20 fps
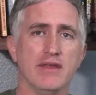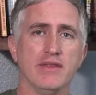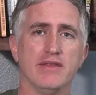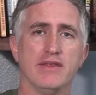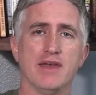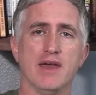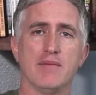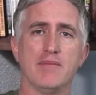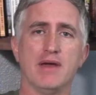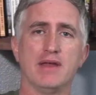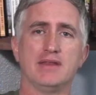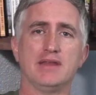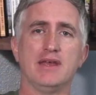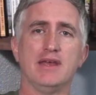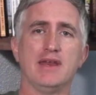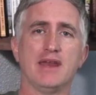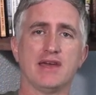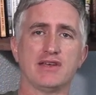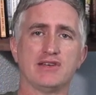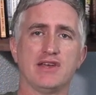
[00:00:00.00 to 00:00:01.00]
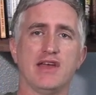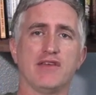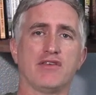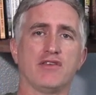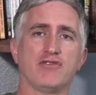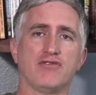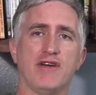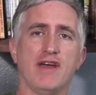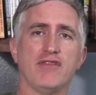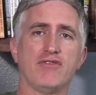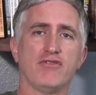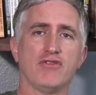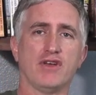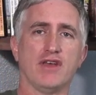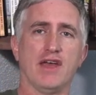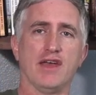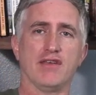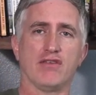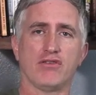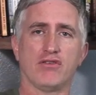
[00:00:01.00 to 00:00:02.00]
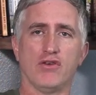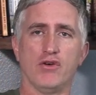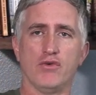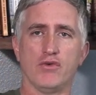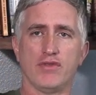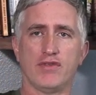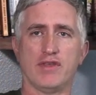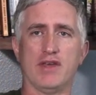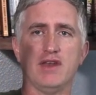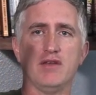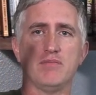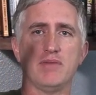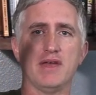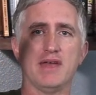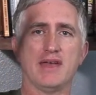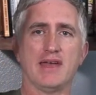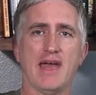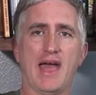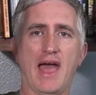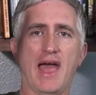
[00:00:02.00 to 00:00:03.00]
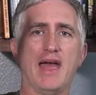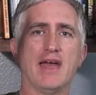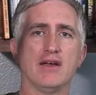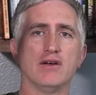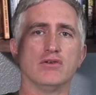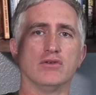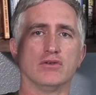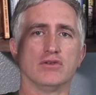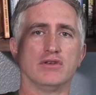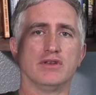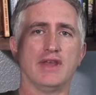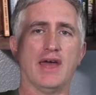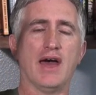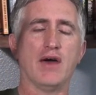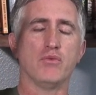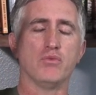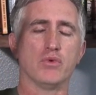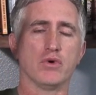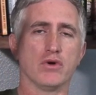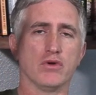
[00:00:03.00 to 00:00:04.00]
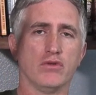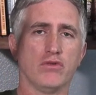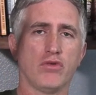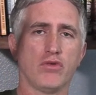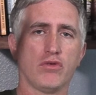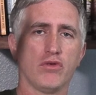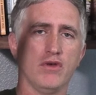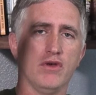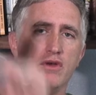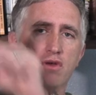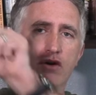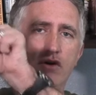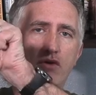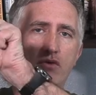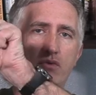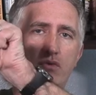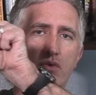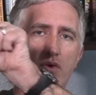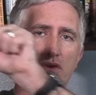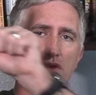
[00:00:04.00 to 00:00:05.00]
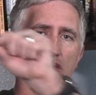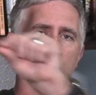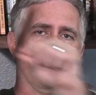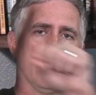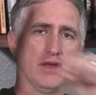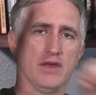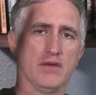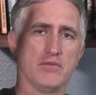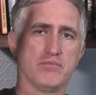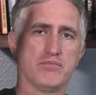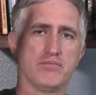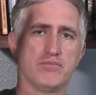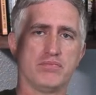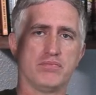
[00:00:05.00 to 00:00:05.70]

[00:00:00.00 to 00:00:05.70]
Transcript: The M18 actually has a transfer case, so instead of being angled downwards with the